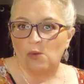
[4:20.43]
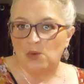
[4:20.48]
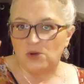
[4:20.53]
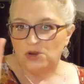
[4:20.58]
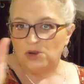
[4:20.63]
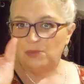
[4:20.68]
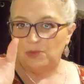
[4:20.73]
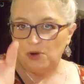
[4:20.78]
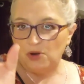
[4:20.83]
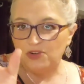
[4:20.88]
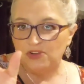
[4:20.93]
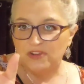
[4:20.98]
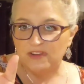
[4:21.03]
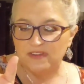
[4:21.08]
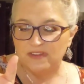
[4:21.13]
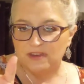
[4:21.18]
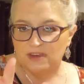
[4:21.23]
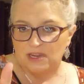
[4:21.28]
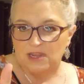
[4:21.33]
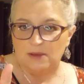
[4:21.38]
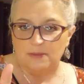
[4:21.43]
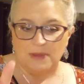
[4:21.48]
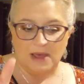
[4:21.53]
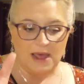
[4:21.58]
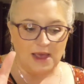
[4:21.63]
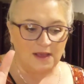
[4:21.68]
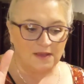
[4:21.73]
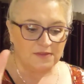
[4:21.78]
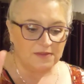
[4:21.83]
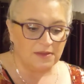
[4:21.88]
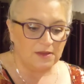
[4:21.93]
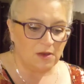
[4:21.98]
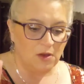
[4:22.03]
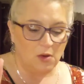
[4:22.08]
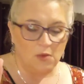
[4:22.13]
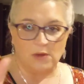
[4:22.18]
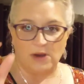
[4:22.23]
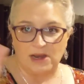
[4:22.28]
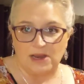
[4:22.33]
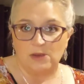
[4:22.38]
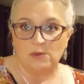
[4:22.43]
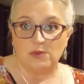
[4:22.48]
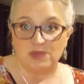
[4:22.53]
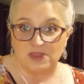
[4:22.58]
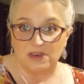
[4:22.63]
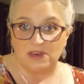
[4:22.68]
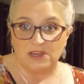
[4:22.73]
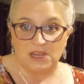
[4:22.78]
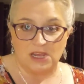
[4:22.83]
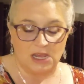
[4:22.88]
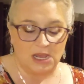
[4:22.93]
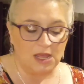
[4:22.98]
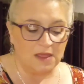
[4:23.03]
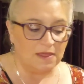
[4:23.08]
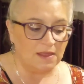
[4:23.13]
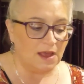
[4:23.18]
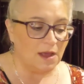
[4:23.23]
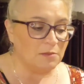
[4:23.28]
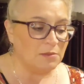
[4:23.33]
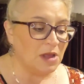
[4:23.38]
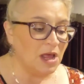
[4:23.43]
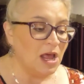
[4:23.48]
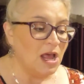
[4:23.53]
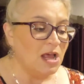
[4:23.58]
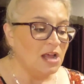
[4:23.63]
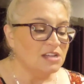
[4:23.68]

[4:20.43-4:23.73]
when you purchase the tea bags already with the tea in them.